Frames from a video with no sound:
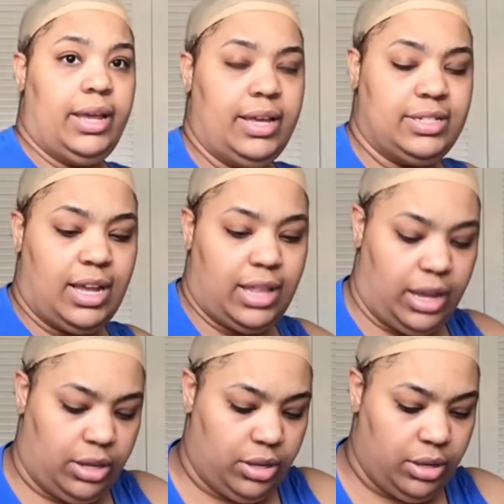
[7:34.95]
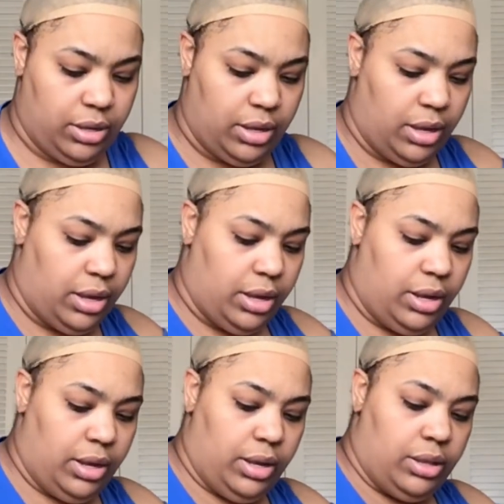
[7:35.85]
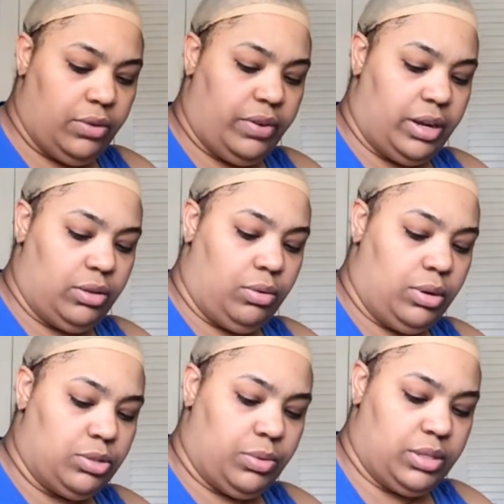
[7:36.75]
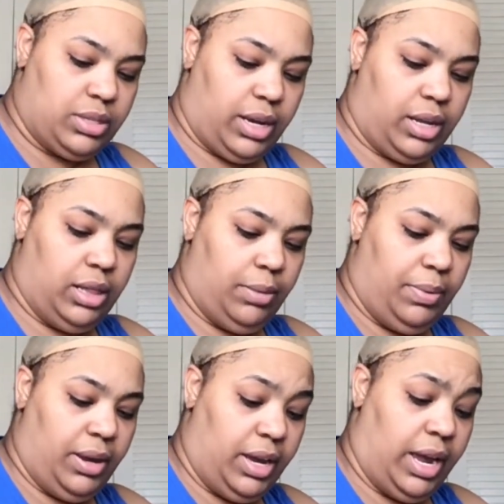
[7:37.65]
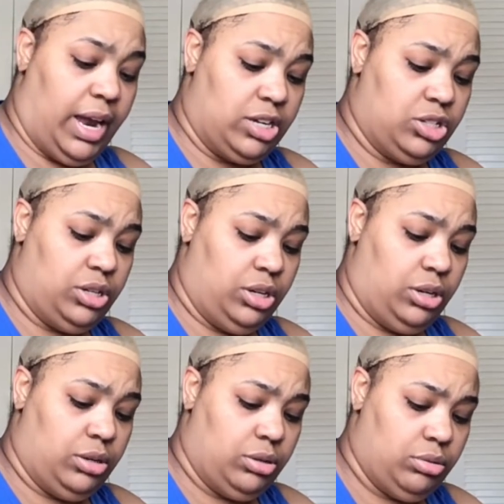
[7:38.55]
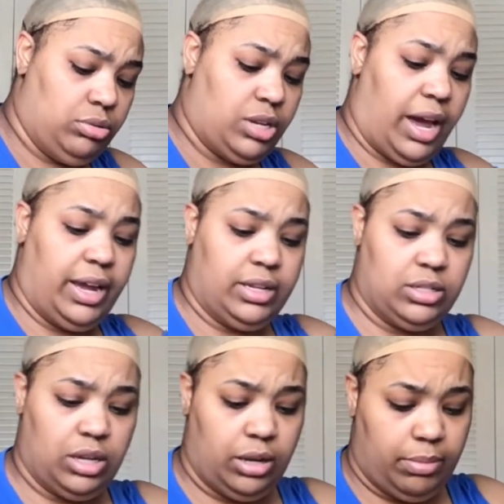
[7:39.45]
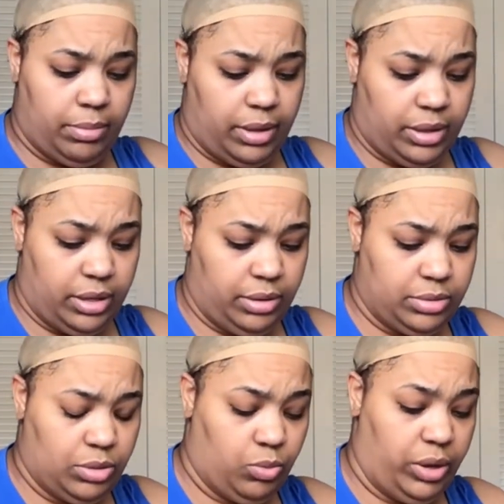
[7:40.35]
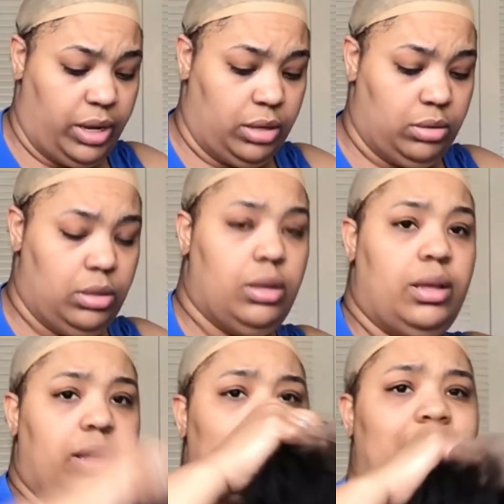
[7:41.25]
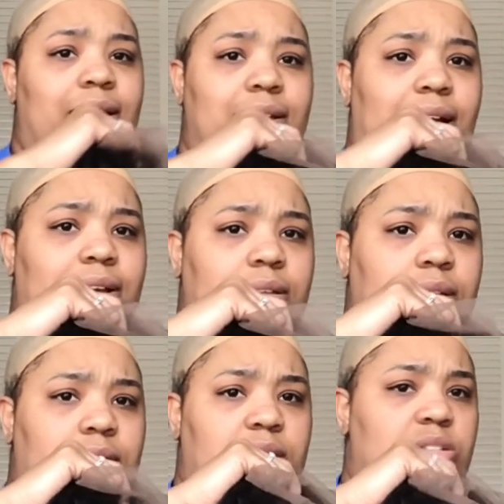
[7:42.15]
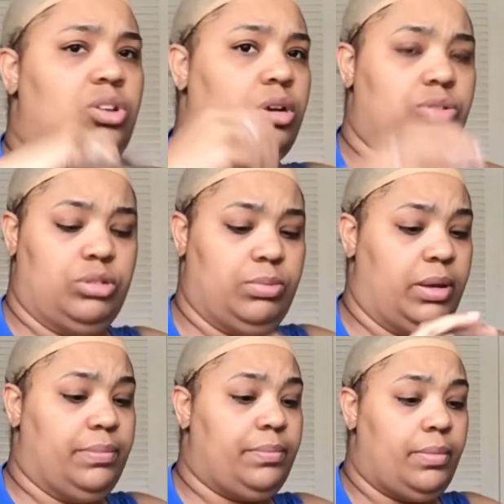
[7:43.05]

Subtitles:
It's not like the regular ones where it's like clipping. It actually tightens up and leaves the wig like not, it's hard to explain.